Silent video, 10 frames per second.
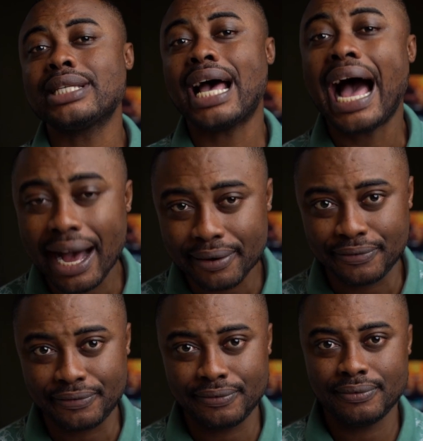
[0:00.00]

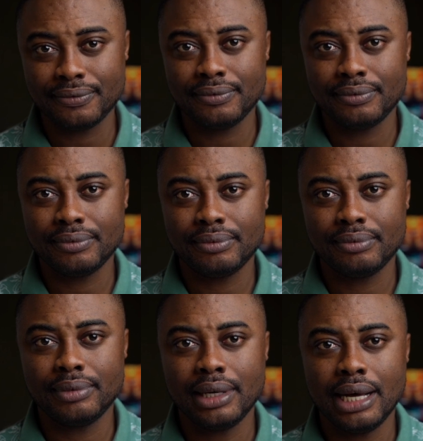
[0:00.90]
have
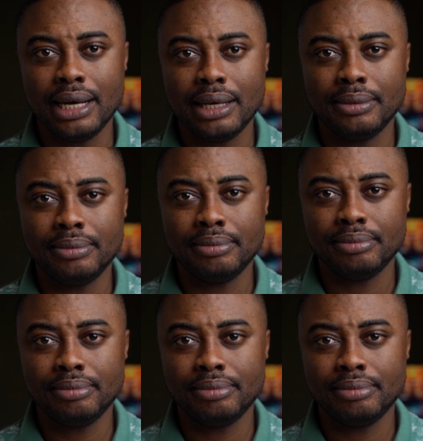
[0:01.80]
um,